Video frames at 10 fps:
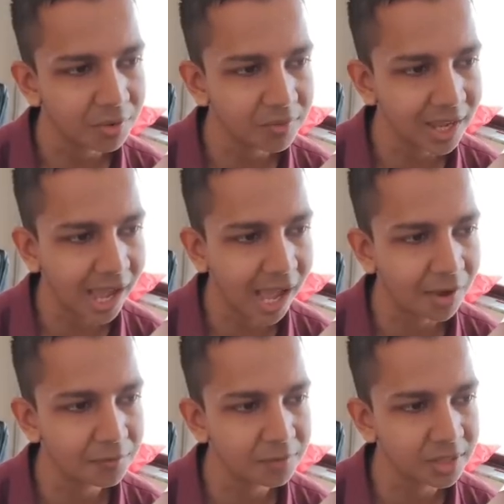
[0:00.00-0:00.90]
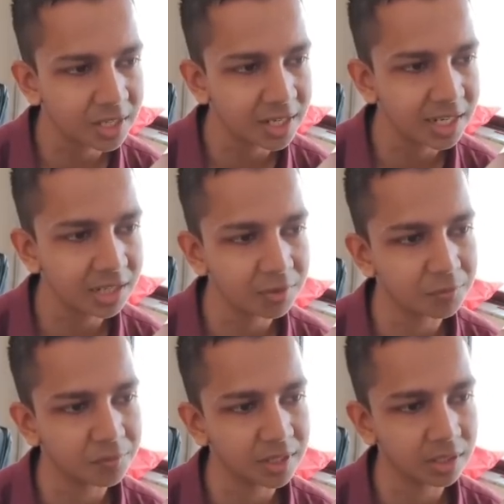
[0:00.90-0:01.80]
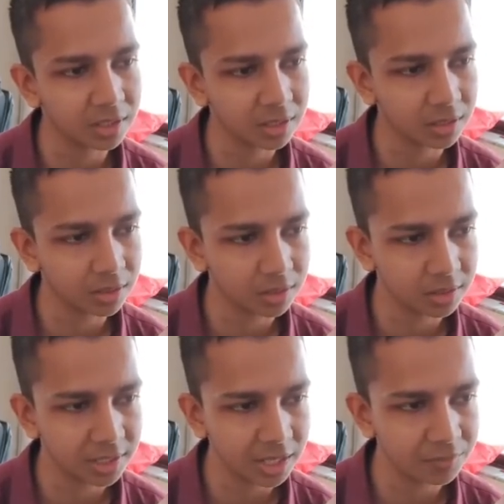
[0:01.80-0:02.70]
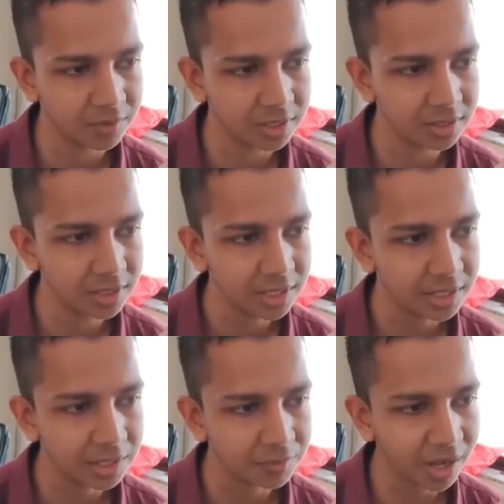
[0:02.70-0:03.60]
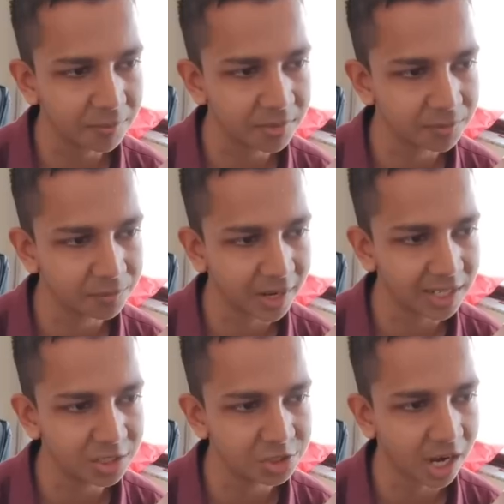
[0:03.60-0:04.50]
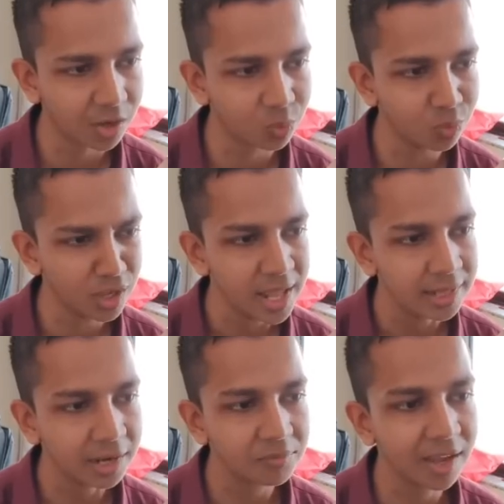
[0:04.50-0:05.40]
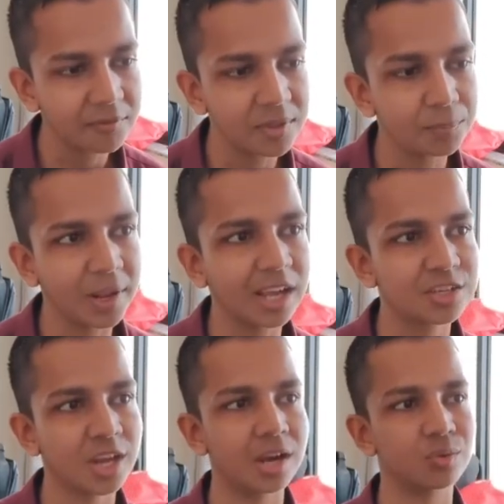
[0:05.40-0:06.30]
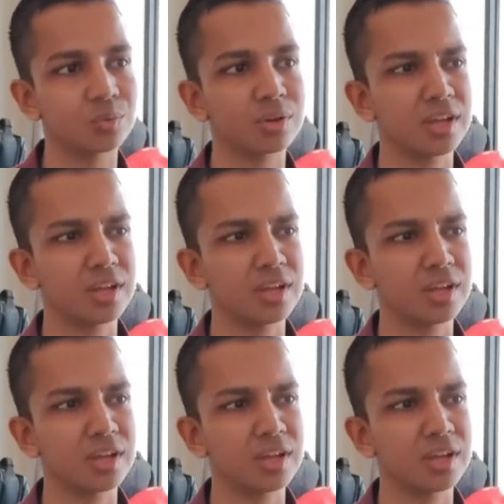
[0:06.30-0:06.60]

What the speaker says: We have three different the red one, then we have the white shadow, then we have the black shadow.